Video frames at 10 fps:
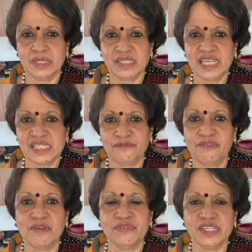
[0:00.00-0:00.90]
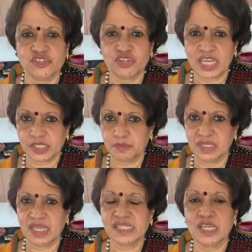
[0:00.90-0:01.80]
It's as fluffy as
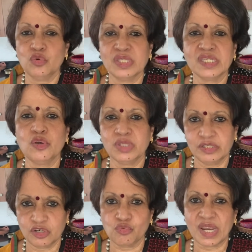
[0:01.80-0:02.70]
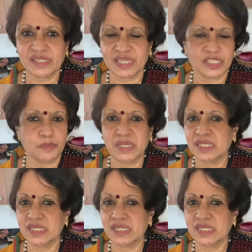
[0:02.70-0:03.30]
jasmine. That's how the South Indian rice has to be.